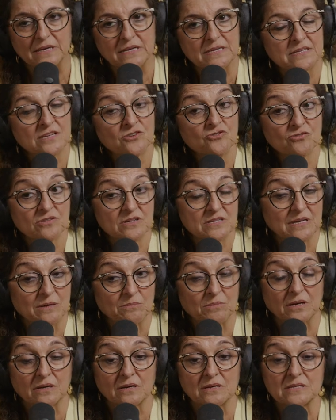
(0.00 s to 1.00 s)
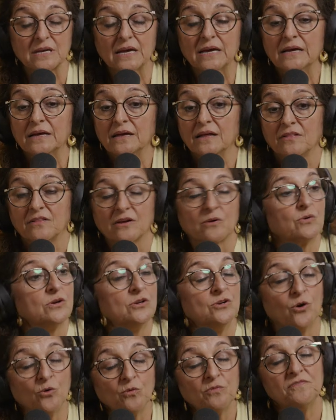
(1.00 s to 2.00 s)
But it's interesting because there
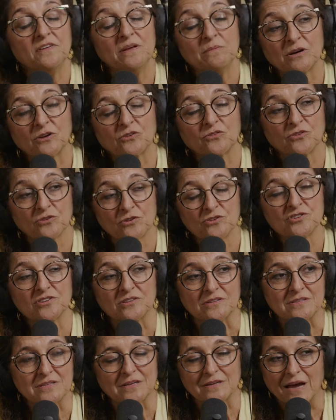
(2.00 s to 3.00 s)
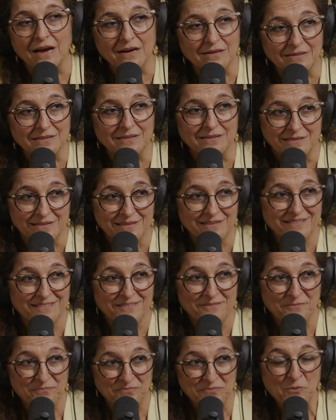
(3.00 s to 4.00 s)
were no female surgeons in Ireland
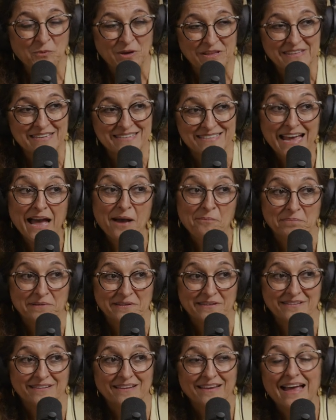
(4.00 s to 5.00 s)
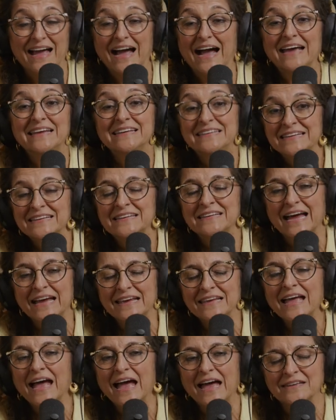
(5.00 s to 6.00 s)
when this happened. I didn't,
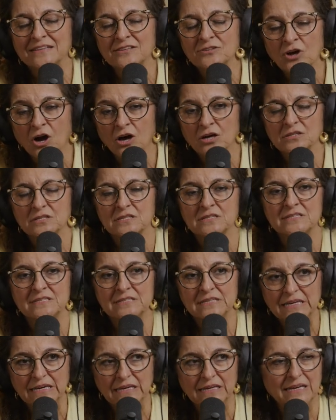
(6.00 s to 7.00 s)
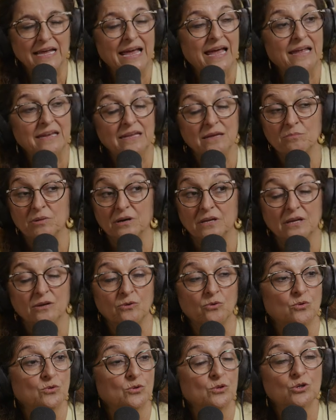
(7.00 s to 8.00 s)
I had not seen anybody
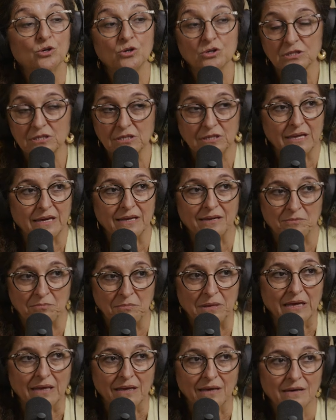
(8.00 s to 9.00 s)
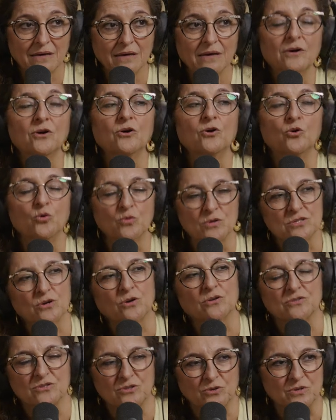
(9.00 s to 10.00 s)
who looked like me who was
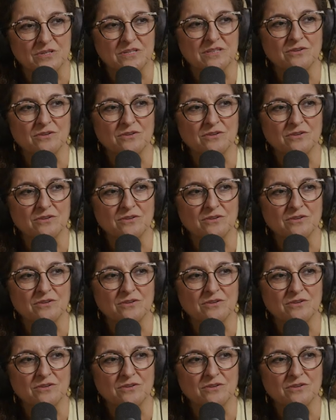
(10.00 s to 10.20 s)
also a